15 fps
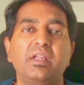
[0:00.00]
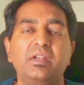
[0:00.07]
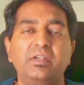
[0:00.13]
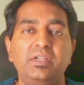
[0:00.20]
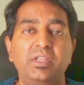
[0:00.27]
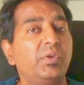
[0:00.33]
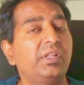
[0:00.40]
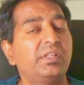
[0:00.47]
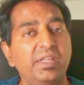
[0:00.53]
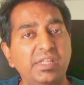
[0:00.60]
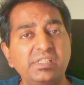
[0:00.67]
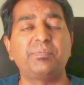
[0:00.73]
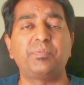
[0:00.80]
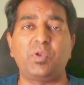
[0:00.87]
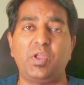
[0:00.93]
During
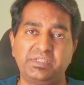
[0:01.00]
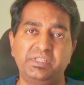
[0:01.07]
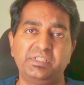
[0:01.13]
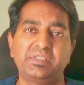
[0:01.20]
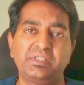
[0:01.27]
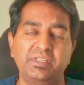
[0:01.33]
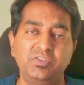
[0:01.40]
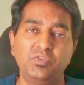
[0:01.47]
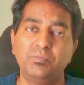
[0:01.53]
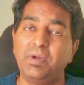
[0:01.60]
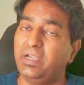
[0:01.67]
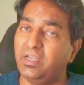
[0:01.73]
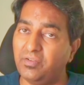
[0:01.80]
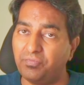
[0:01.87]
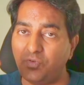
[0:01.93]
this process, you
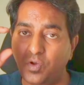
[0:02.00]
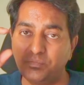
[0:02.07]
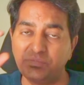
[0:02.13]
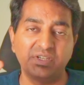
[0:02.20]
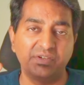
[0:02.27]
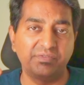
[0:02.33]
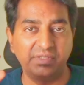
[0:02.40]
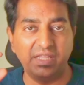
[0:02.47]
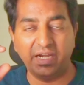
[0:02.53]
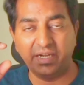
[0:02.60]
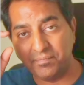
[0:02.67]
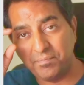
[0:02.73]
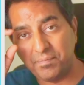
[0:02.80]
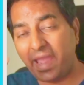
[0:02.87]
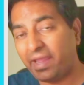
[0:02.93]
might have observed that
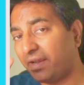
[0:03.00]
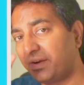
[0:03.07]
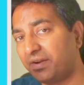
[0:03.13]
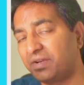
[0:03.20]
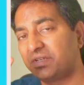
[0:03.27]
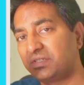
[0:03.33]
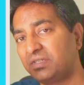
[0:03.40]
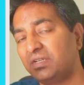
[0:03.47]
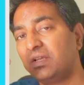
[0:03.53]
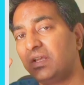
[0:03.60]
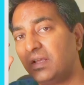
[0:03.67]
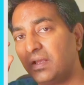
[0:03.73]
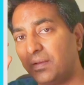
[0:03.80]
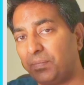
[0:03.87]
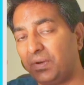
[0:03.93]
MAC address
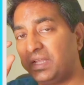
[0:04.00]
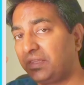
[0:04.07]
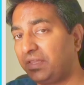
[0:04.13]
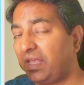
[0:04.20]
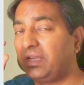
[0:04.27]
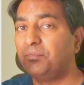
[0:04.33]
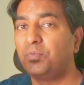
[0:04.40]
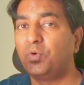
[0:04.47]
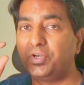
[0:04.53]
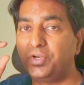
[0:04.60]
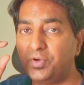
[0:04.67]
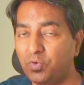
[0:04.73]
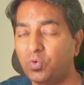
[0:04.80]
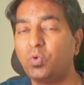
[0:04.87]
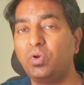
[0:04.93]
plays an
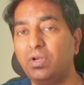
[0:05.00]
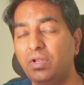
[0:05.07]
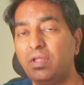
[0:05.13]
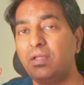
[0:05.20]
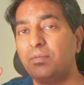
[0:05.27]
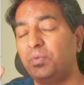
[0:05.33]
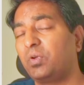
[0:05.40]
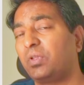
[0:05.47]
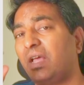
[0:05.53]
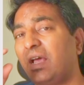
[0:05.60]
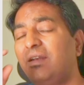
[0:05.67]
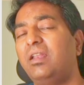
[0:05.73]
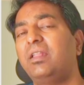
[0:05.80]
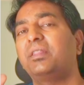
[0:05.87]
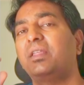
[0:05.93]
important role because
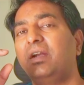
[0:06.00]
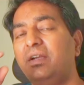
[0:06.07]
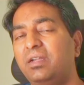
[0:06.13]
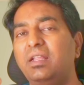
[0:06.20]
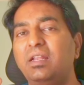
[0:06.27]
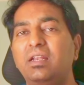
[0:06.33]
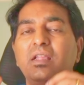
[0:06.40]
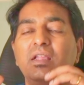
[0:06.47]
unless and until